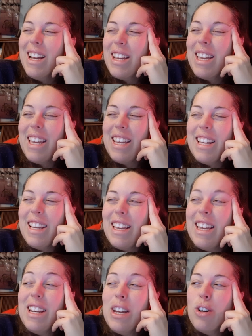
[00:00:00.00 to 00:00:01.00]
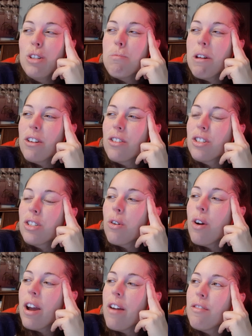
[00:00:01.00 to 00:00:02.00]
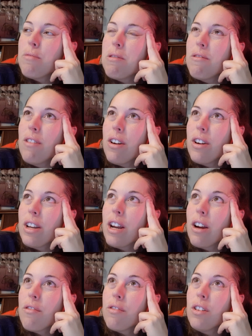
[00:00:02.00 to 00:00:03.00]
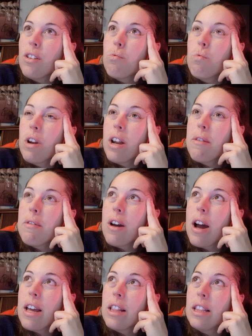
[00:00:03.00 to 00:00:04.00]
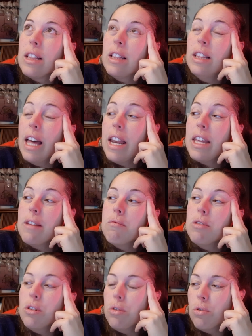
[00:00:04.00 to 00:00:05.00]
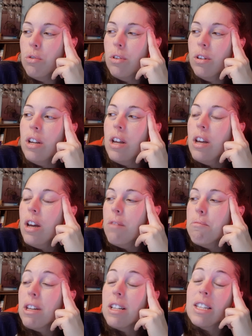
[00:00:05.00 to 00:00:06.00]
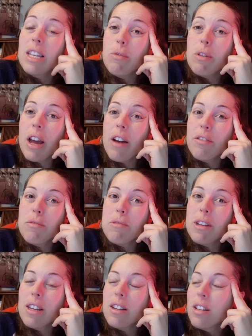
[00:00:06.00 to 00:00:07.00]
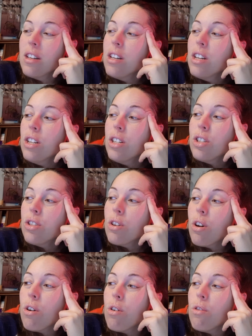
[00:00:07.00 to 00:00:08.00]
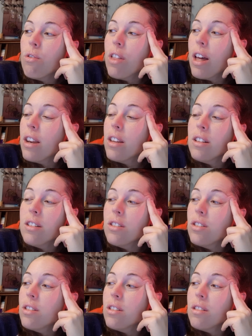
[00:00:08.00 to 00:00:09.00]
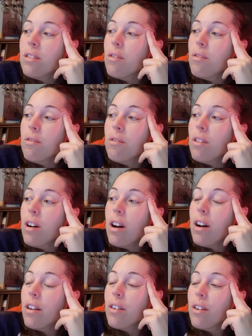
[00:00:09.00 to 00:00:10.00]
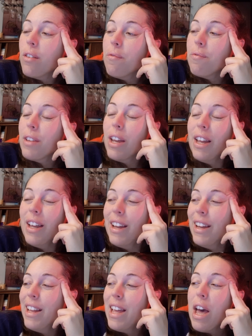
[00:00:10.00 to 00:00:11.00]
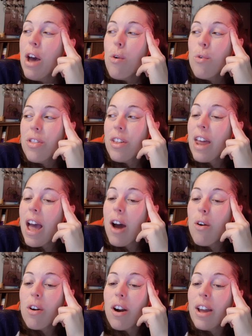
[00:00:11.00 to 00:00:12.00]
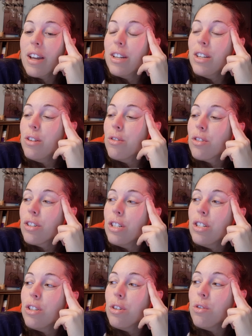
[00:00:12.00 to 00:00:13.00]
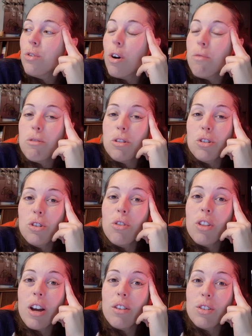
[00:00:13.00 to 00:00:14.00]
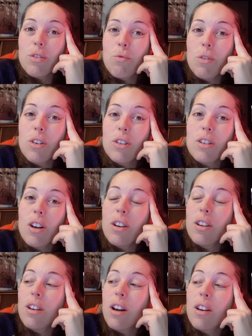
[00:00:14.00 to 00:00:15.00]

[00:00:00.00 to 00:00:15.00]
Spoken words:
He knows better, so I have to be very careful on what I let him do, because he would have to be. So that is, I don't know. With an hour, I could usually do almost 2,000 words on